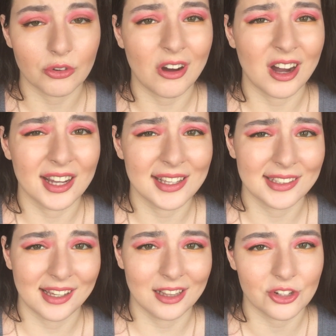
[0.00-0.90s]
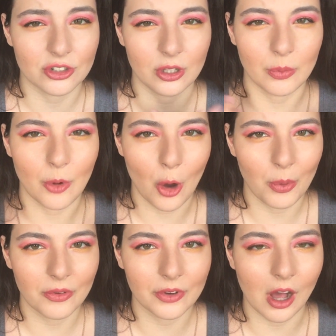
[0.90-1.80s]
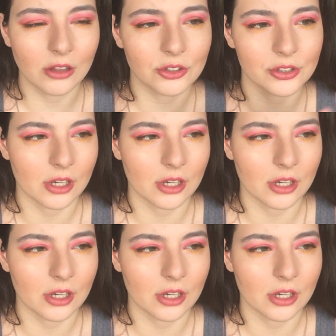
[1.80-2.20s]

eyes a little pop of color.